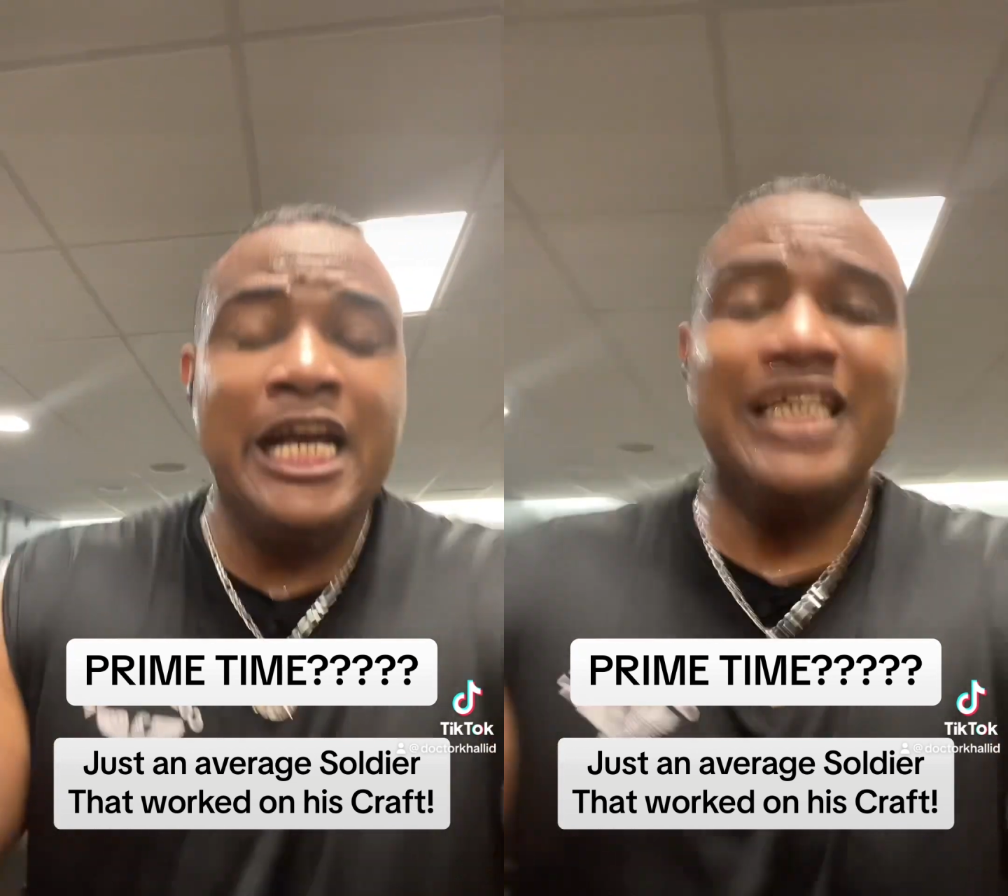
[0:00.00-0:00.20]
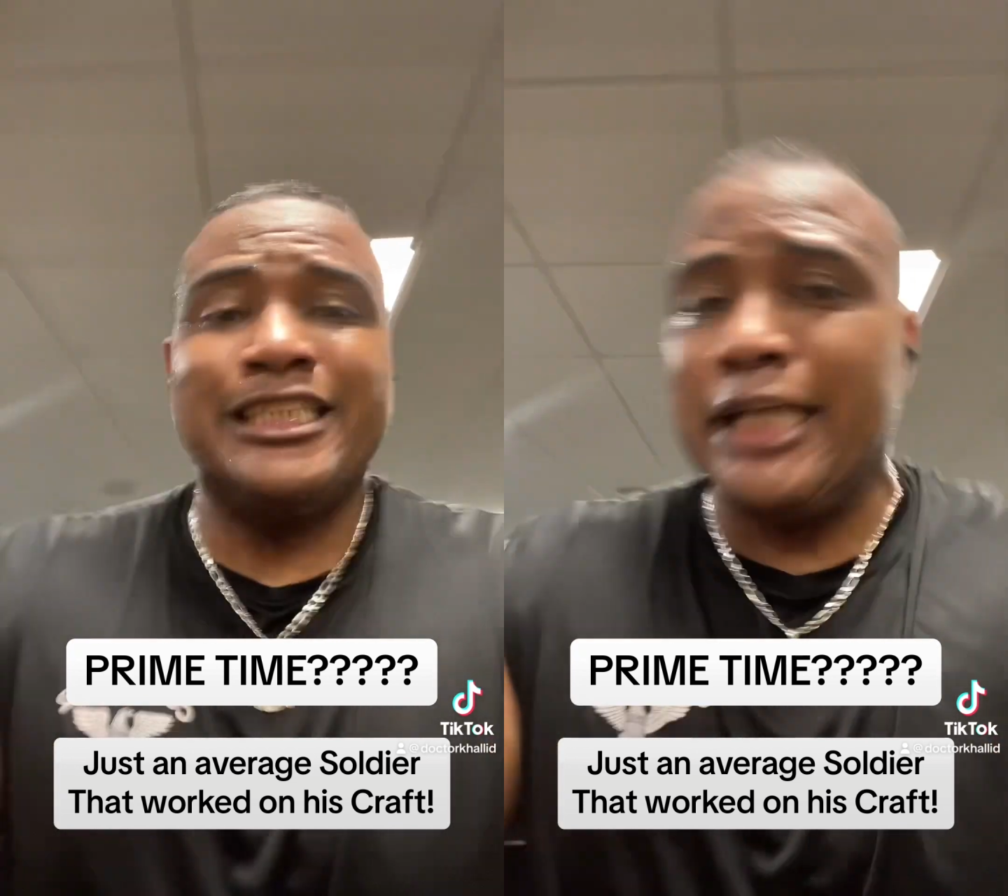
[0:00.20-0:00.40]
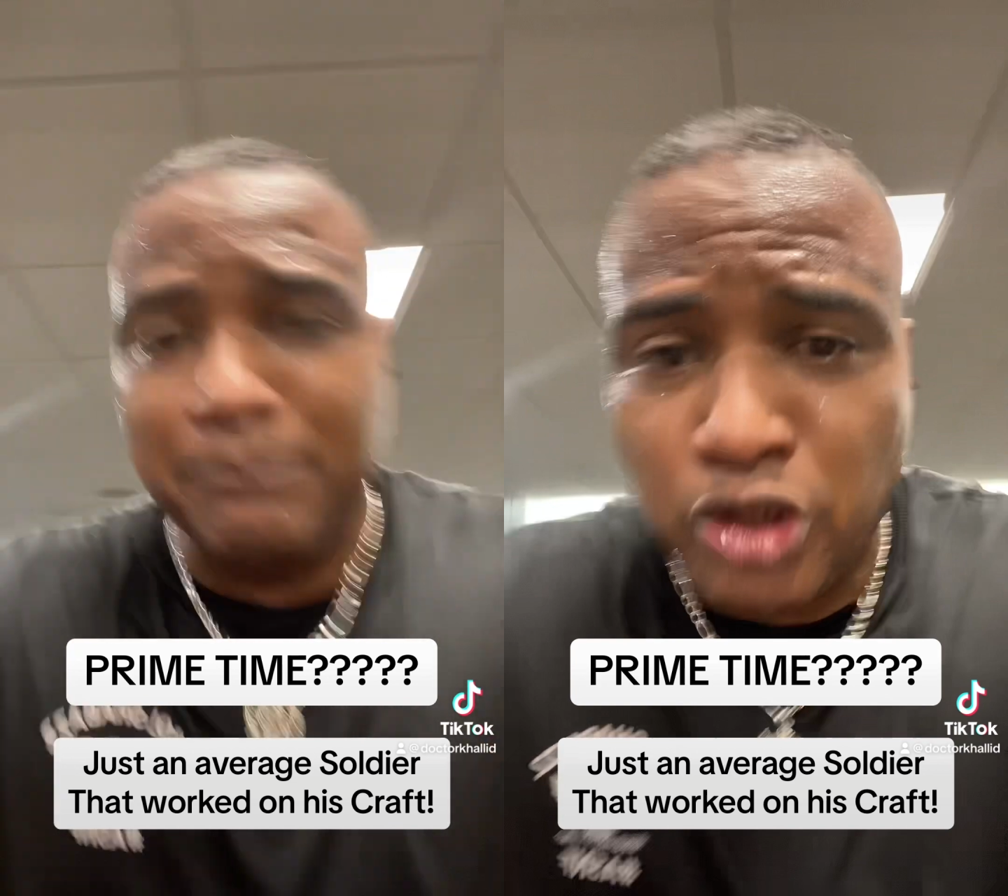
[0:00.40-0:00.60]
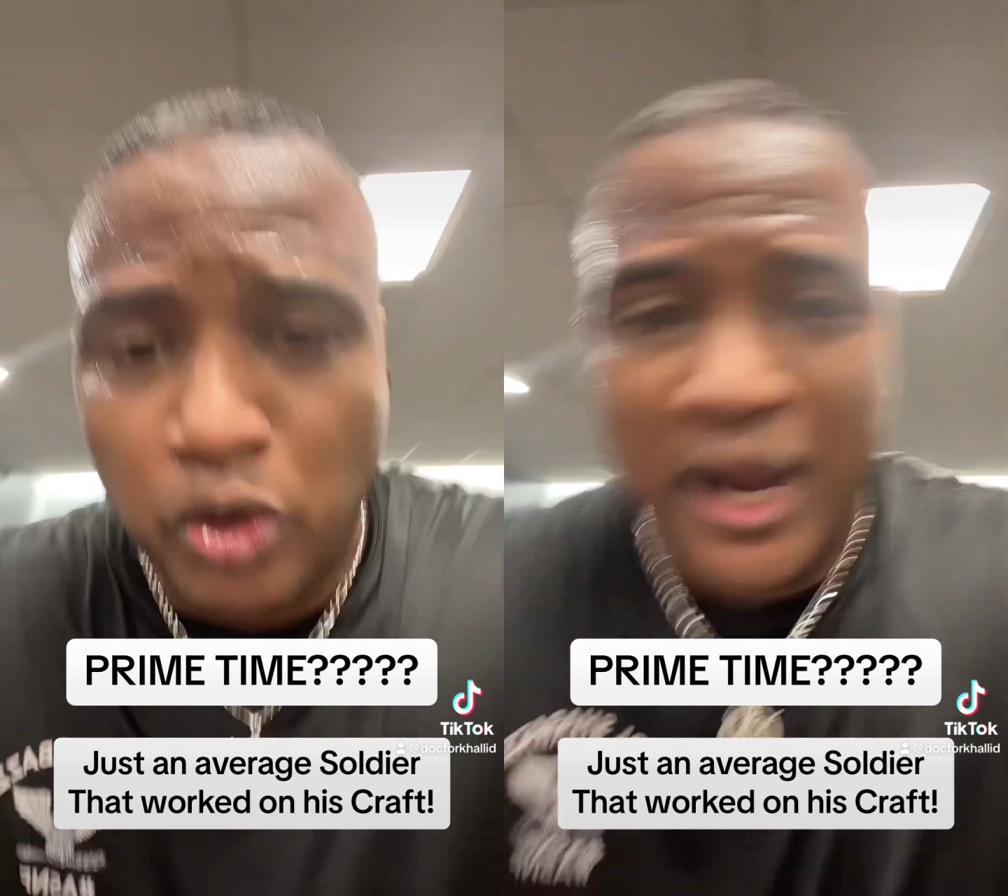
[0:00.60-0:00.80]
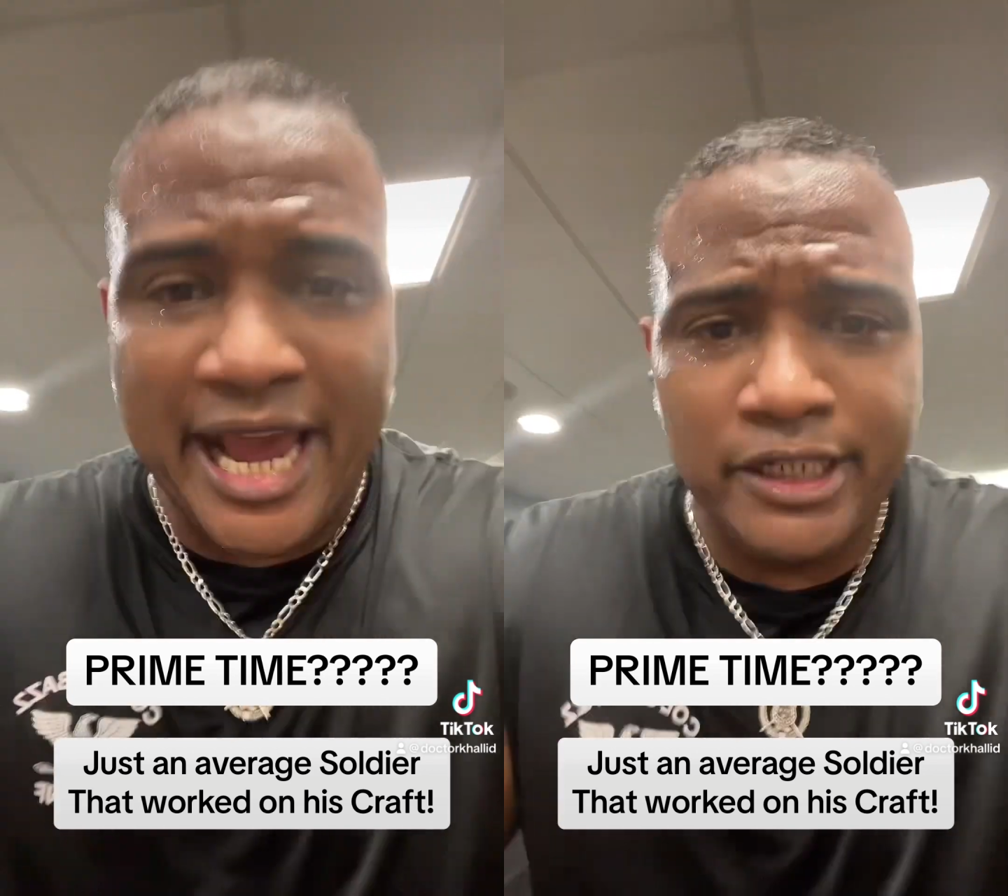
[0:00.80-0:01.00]
exceptional
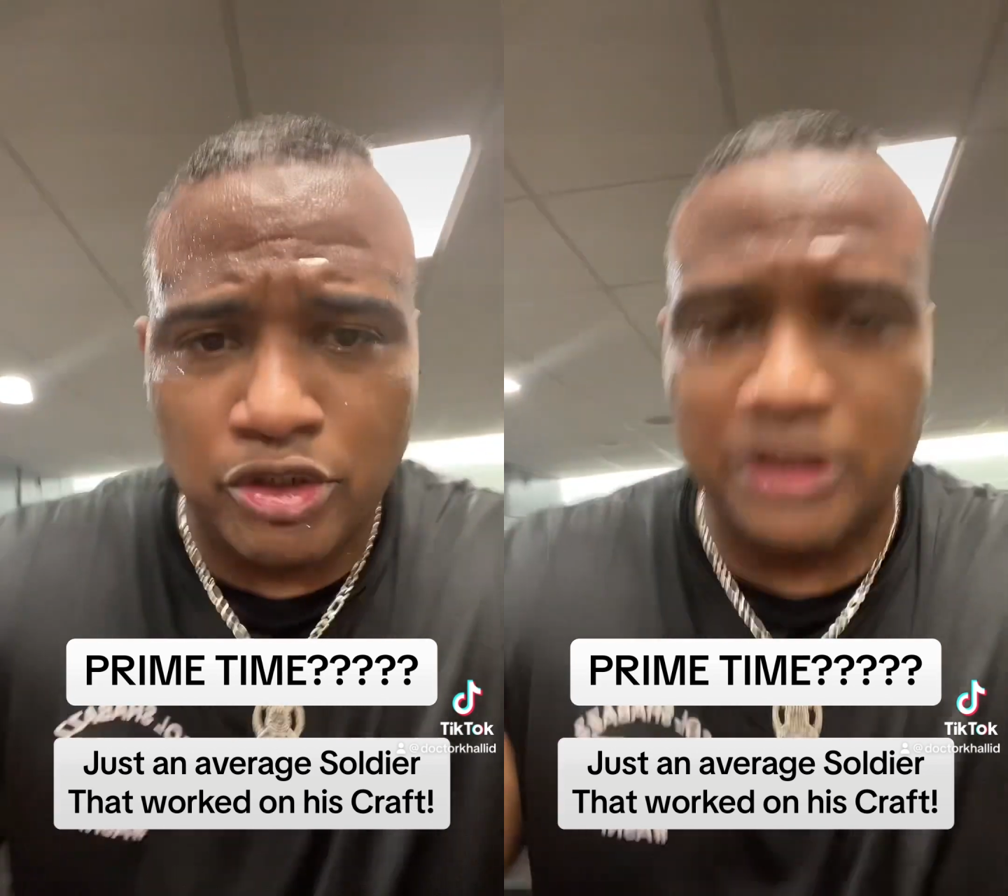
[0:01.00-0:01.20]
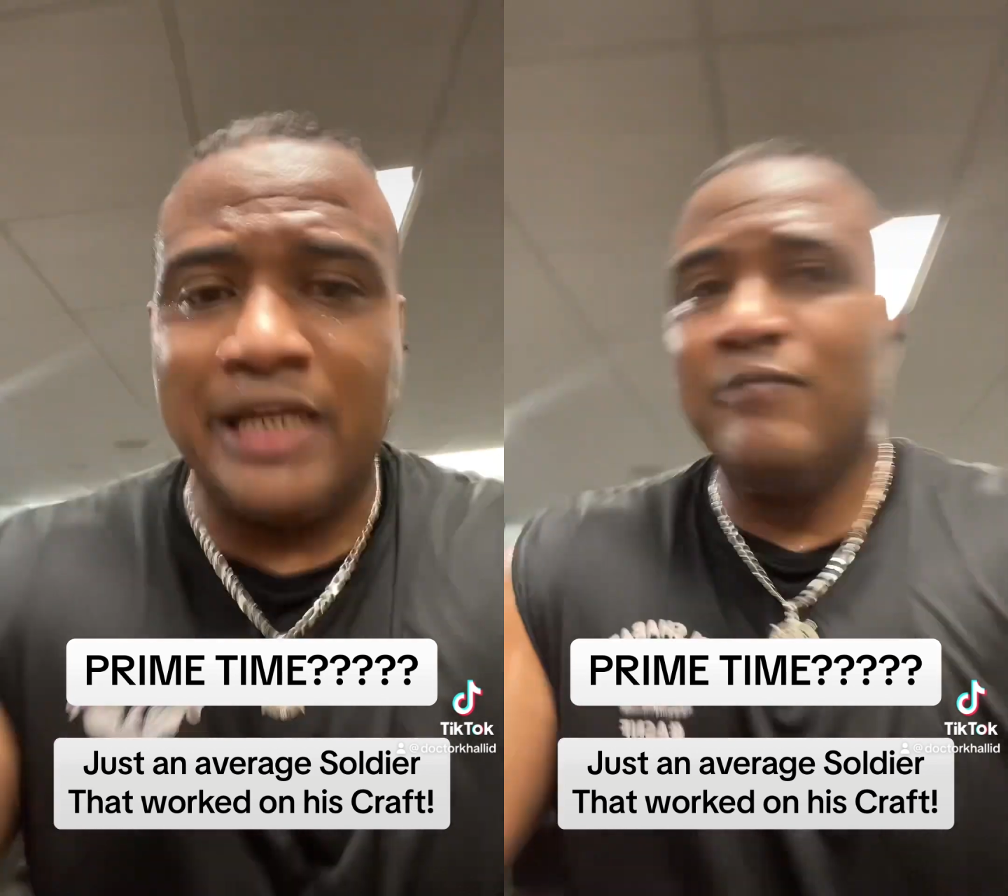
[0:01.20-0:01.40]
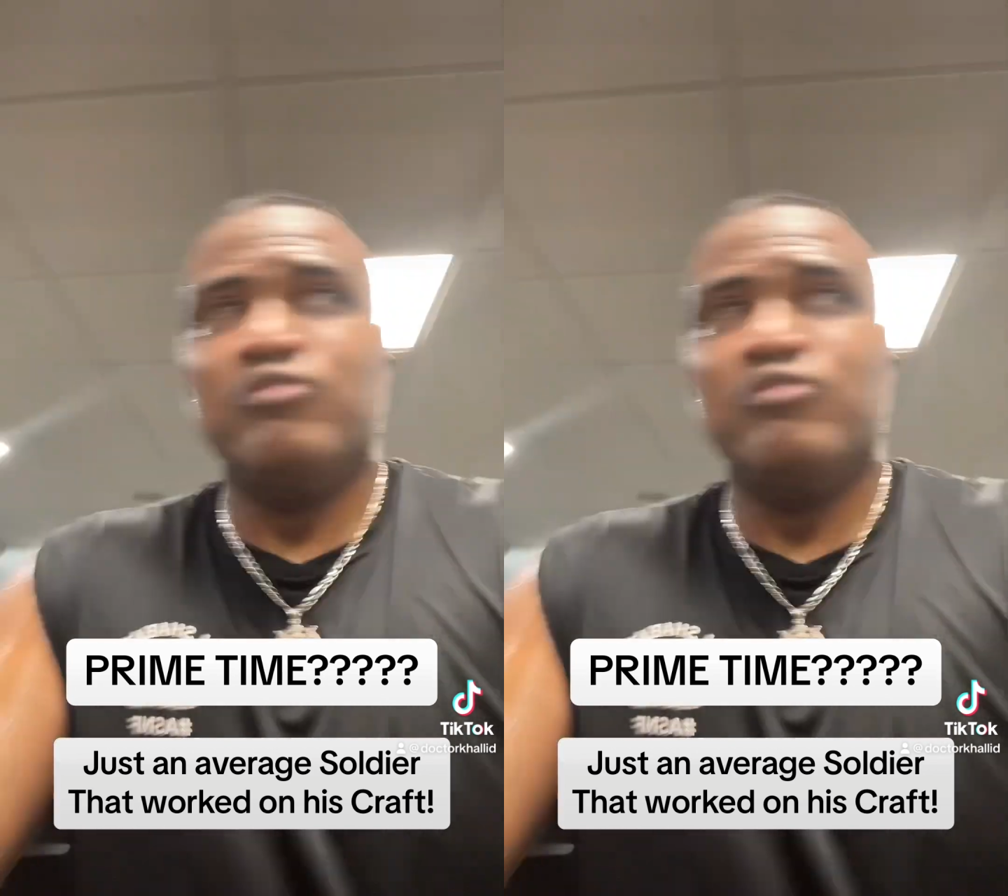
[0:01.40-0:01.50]
handles.